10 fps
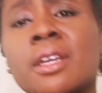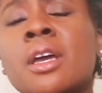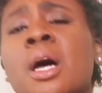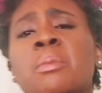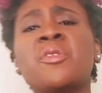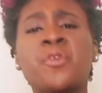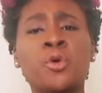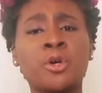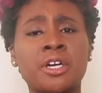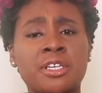
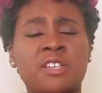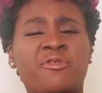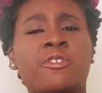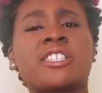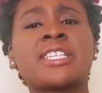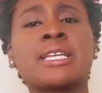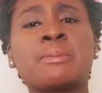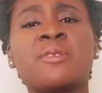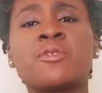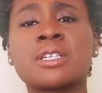before sending
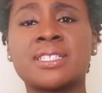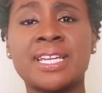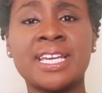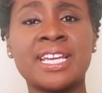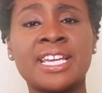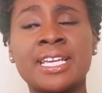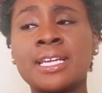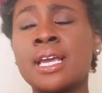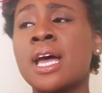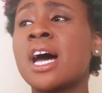it in,
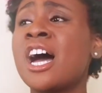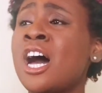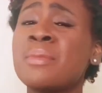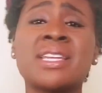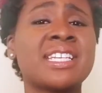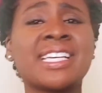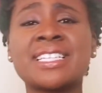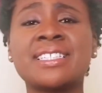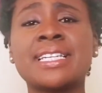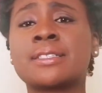and then, like I
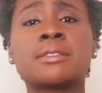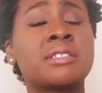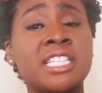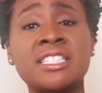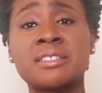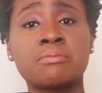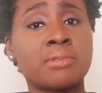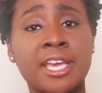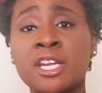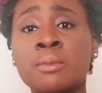said, just
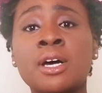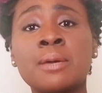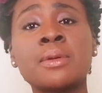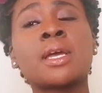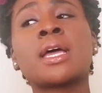hit them up,